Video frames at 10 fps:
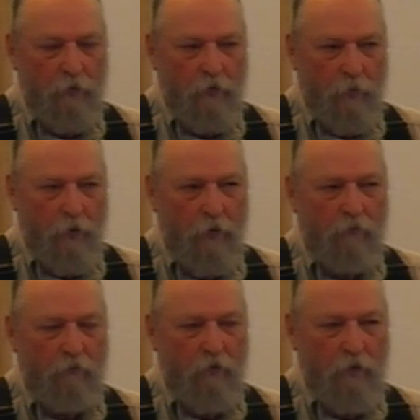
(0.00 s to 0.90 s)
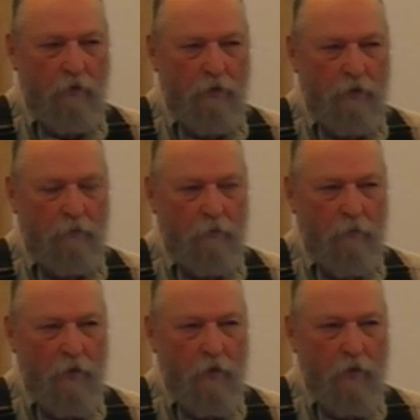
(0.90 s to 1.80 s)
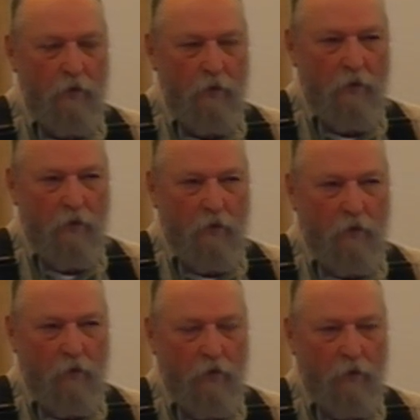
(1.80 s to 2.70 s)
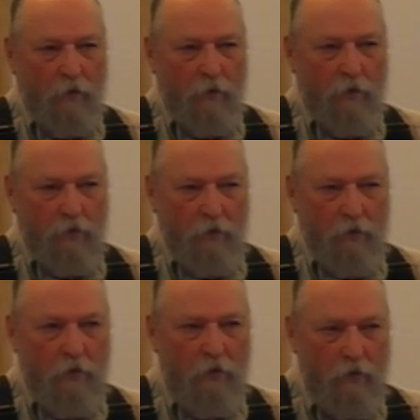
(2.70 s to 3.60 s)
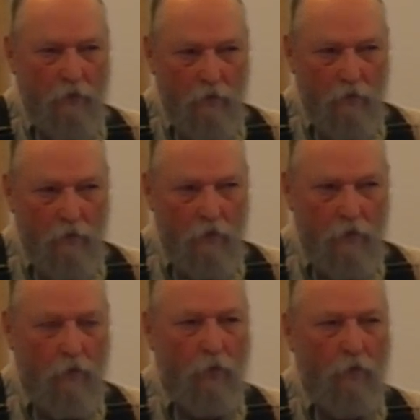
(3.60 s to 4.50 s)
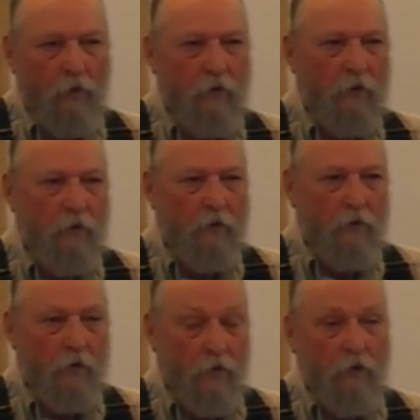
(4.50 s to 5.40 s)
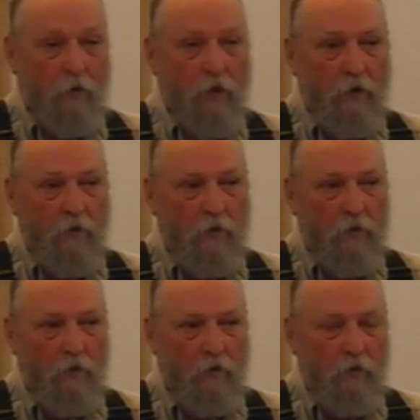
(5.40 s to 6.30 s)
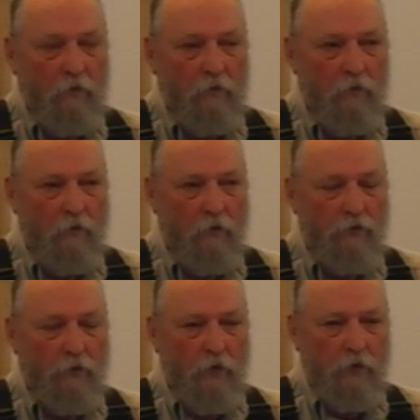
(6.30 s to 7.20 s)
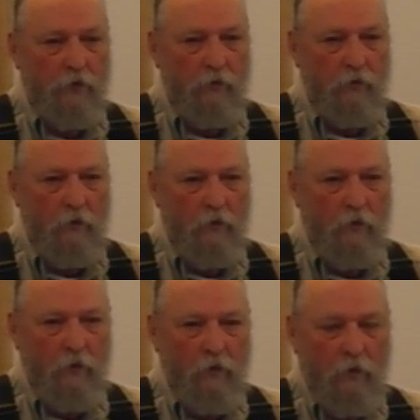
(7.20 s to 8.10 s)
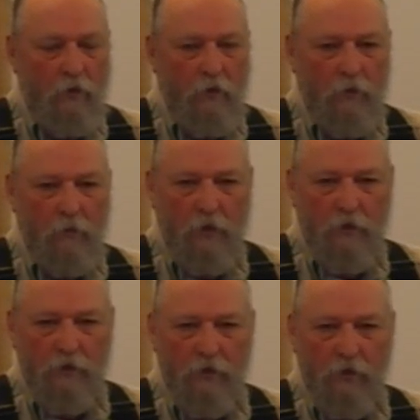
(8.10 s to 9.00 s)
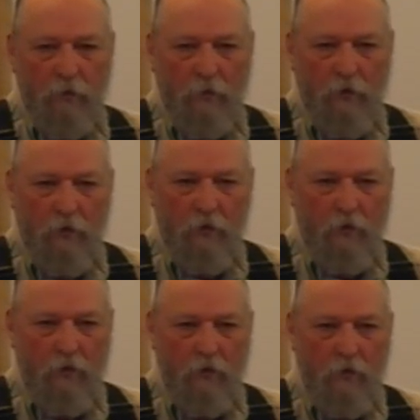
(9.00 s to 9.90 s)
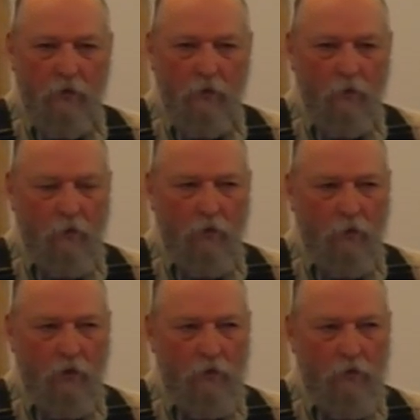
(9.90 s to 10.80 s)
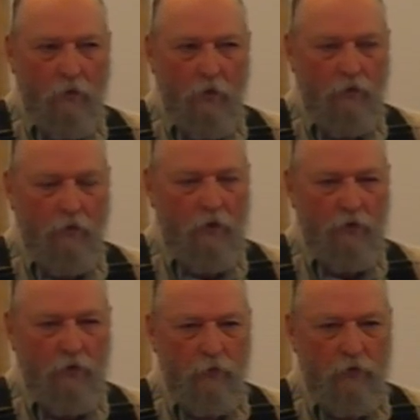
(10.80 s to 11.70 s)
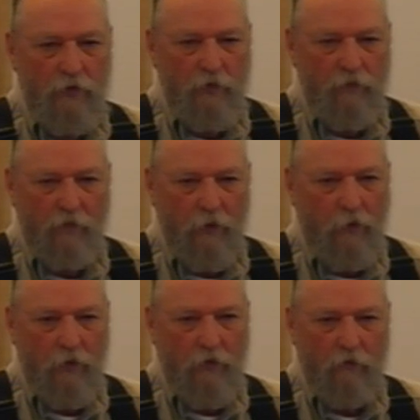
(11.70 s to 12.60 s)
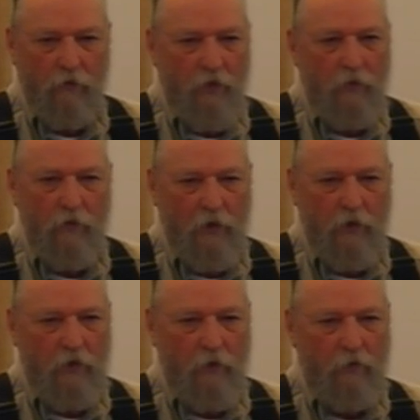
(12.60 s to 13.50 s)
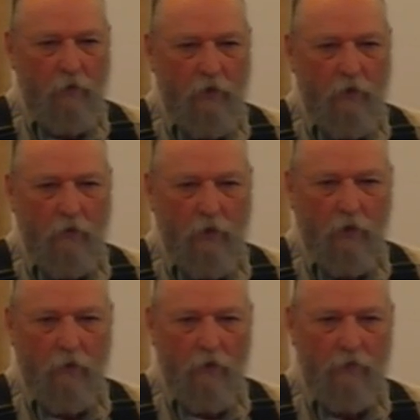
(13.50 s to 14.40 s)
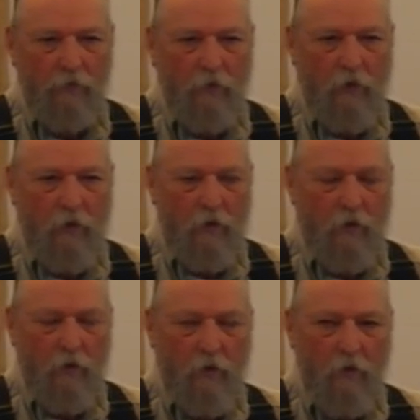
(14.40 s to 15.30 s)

comparative religion and we were going talking about the resurrection, and he made the statement that well, the res resurrection was just figurative; he didn't re really raise from the dead.